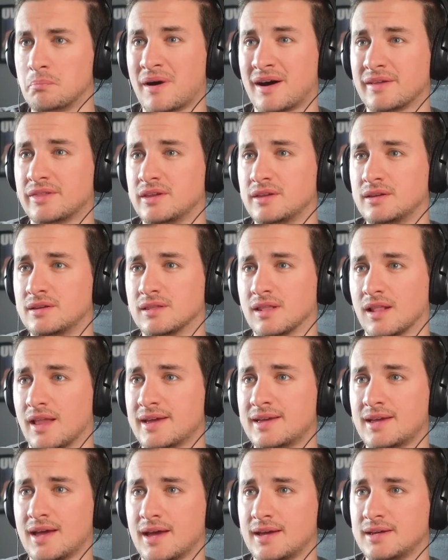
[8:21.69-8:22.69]
By the
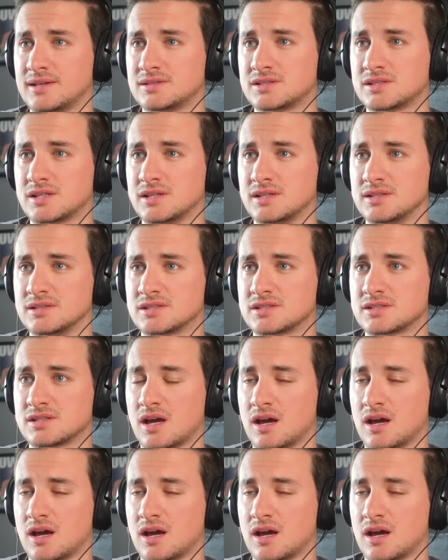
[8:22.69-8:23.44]
late eighties,